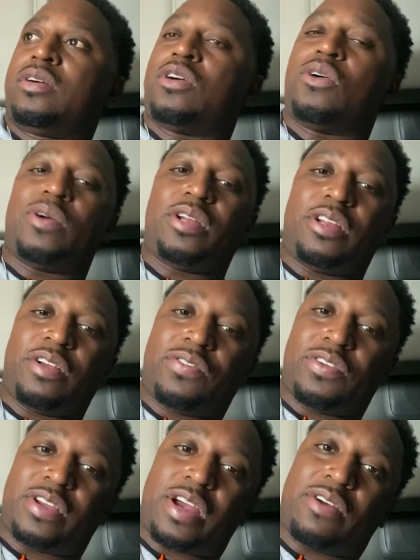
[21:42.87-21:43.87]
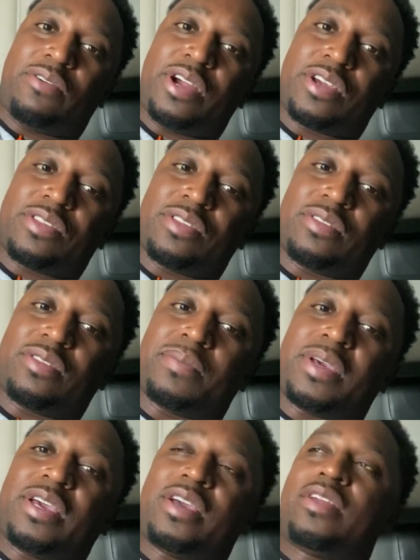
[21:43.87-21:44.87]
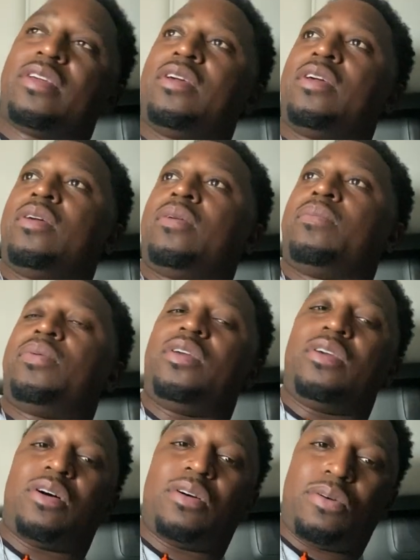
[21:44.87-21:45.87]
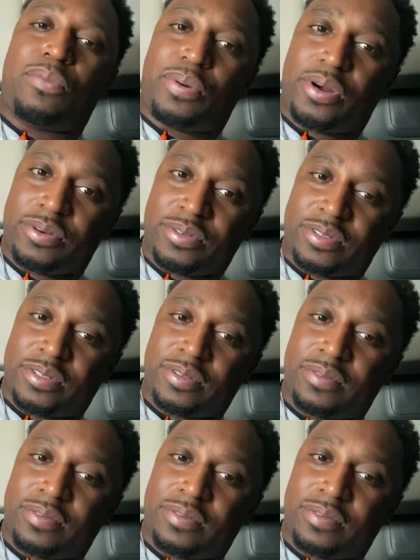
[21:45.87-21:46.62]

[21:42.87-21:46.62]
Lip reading: go in different directions, man. Be your own person.